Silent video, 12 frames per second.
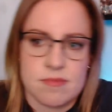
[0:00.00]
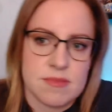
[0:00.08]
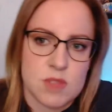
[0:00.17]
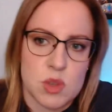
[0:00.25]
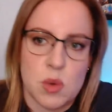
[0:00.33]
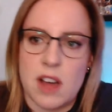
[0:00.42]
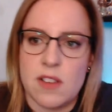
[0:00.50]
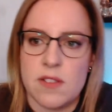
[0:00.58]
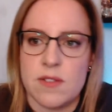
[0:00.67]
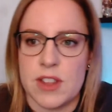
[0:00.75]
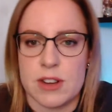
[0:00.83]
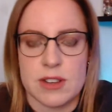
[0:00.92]

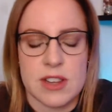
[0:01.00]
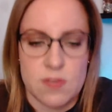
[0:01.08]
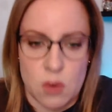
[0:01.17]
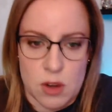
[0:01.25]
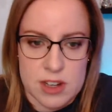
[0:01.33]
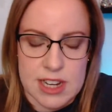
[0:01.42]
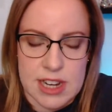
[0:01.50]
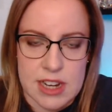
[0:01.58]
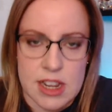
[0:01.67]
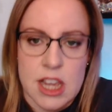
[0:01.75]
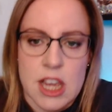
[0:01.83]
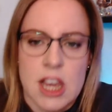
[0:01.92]
12, 13, 14,
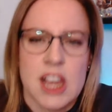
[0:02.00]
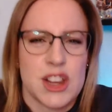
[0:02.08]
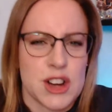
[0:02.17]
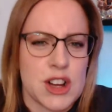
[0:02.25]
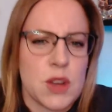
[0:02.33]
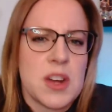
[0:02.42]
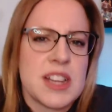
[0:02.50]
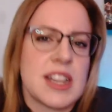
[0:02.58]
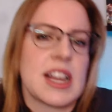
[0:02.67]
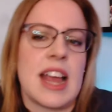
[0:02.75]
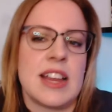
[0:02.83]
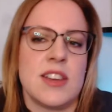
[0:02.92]
you're going to
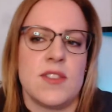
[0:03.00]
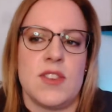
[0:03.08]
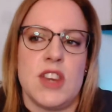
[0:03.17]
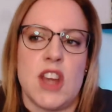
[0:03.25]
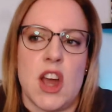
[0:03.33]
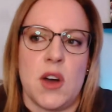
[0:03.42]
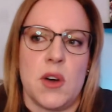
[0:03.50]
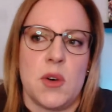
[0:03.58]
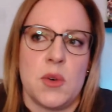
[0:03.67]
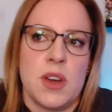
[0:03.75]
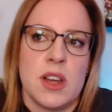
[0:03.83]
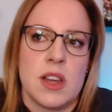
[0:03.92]
kind of
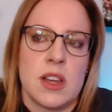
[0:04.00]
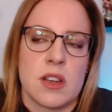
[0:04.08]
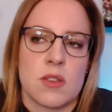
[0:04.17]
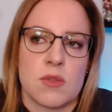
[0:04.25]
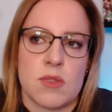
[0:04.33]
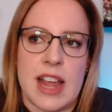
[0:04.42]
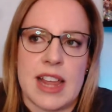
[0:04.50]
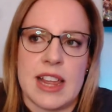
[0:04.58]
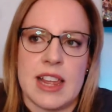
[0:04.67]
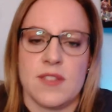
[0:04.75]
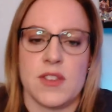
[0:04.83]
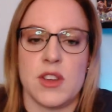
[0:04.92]
know, right?
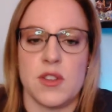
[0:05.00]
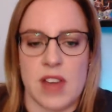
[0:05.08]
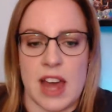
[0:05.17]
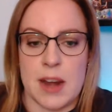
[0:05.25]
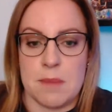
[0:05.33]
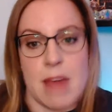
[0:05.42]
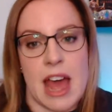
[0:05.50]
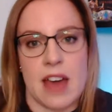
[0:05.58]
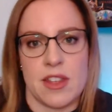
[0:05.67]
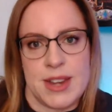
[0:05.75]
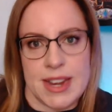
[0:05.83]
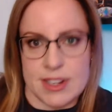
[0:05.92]
If you've got a
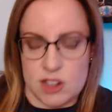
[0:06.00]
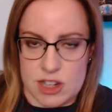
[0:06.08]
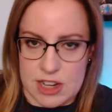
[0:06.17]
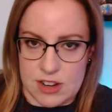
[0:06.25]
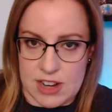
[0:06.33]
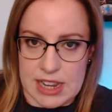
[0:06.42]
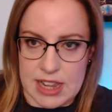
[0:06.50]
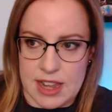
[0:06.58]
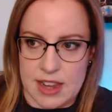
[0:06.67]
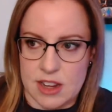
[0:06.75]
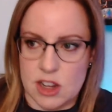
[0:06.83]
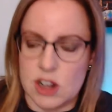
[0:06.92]
math and engineering
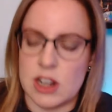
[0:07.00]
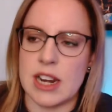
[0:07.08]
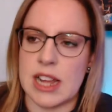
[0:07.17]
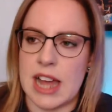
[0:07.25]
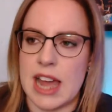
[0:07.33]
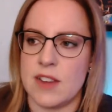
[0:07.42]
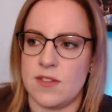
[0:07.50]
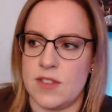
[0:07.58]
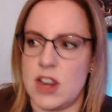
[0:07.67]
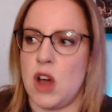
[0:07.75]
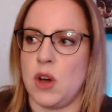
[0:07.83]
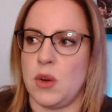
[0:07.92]
kid, you're going to kind of
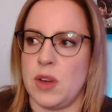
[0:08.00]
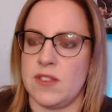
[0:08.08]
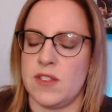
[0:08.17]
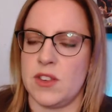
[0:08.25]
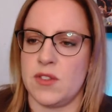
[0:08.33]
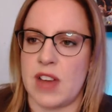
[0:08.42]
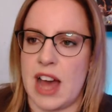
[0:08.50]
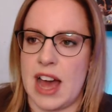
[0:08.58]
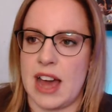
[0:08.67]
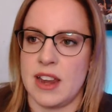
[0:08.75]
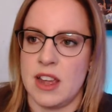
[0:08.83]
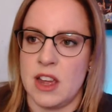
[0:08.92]
know if you've
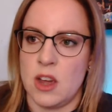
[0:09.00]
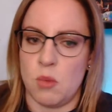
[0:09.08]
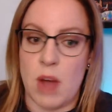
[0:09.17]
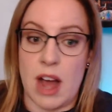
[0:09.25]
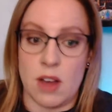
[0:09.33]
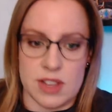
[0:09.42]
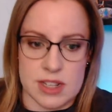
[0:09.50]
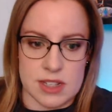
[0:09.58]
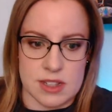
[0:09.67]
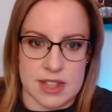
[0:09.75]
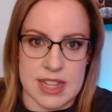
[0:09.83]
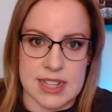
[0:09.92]
got, wow, this
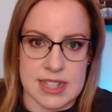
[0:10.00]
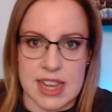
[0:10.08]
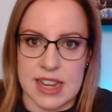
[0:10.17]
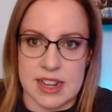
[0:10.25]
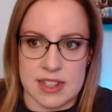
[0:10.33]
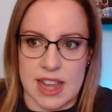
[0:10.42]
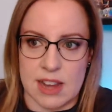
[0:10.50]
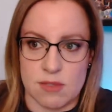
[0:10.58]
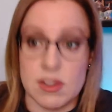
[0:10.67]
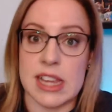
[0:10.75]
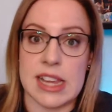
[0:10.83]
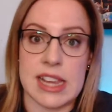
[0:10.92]
kid is like
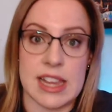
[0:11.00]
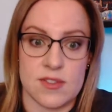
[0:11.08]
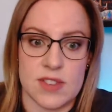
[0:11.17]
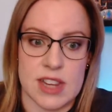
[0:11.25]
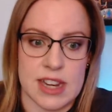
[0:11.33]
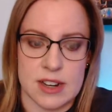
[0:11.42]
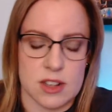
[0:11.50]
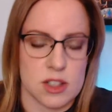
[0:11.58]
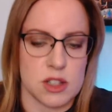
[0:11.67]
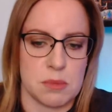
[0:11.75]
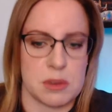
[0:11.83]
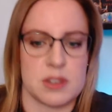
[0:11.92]
really gifted and a
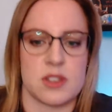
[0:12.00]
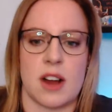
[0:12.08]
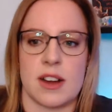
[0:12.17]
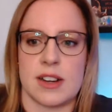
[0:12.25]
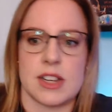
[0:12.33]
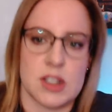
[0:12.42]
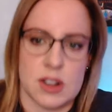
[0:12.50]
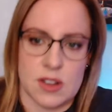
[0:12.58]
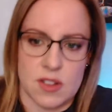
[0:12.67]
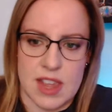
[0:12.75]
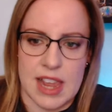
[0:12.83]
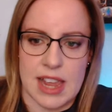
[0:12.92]
superstar in a
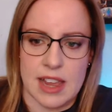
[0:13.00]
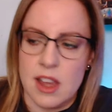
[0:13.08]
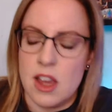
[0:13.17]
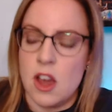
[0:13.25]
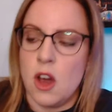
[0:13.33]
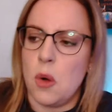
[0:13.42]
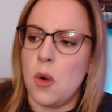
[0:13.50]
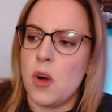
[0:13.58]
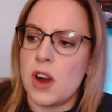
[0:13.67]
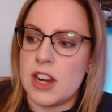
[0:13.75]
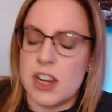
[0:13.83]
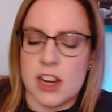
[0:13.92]
certain thing.
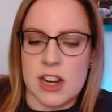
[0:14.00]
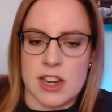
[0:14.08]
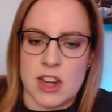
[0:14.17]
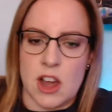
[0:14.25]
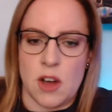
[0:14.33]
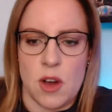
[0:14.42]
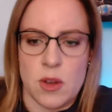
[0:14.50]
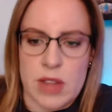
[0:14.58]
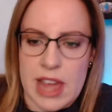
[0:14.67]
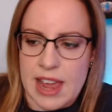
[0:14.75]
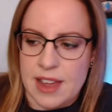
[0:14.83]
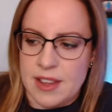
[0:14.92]
Or you're going to know,
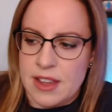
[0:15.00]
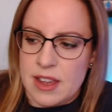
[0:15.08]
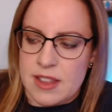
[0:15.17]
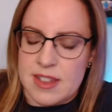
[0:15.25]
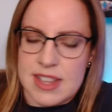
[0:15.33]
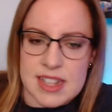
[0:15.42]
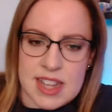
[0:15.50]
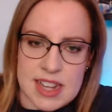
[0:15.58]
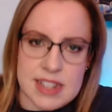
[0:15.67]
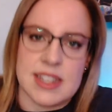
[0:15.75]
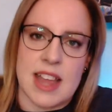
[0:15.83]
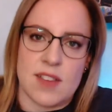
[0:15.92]
okay, this
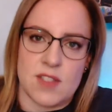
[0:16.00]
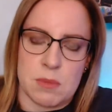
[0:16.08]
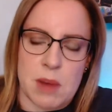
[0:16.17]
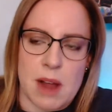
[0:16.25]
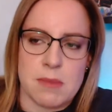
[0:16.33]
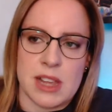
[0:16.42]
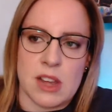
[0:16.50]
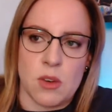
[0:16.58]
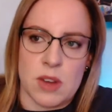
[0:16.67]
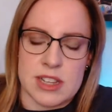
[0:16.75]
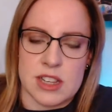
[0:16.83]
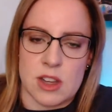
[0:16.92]
kid's never probably
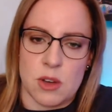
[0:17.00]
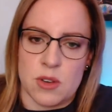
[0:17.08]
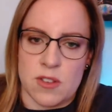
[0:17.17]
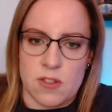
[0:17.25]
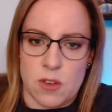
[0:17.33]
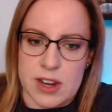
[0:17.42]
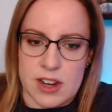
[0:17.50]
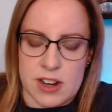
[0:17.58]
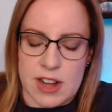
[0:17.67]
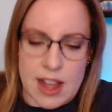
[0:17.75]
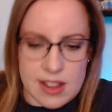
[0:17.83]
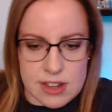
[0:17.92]
going to go to a 4-year
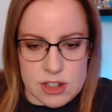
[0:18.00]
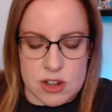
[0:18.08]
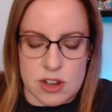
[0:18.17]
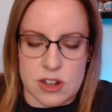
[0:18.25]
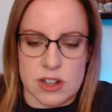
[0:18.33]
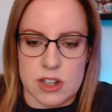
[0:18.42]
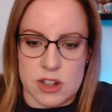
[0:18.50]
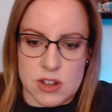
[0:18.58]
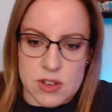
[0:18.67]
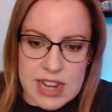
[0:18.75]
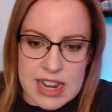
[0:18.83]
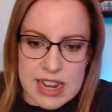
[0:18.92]
college and earn a
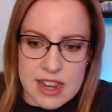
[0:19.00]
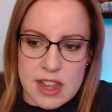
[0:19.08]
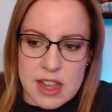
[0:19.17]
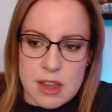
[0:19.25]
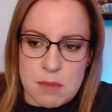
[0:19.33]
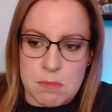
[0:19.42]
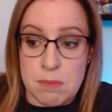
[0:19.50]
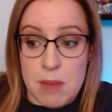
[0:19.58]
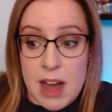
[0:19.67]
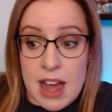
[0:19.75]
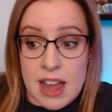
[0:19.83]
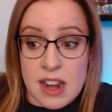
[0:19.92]
degree,
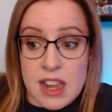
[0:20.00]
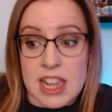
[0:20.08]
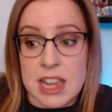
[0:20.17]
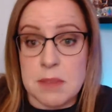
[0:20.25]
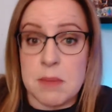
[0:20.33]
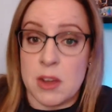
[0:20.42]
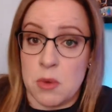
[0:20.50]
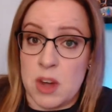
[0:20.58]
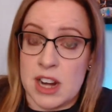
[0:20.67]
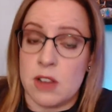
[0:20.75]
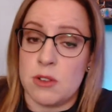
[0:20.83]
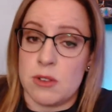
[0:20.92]
but he might
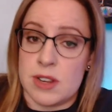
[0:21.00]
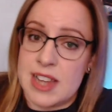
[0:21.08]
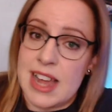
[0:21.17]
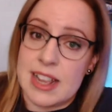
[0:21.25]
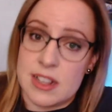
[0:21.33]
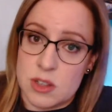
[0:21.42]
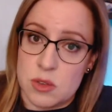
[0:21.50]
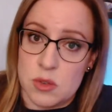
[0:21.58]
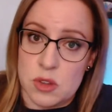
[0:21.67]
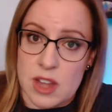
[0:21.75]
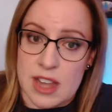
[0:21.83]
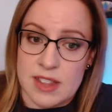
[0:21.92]
want to go to a tech
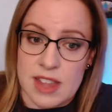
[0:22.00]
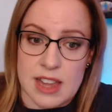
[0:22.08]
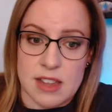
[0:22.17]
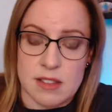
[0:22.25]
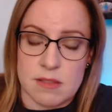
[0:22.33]
school and like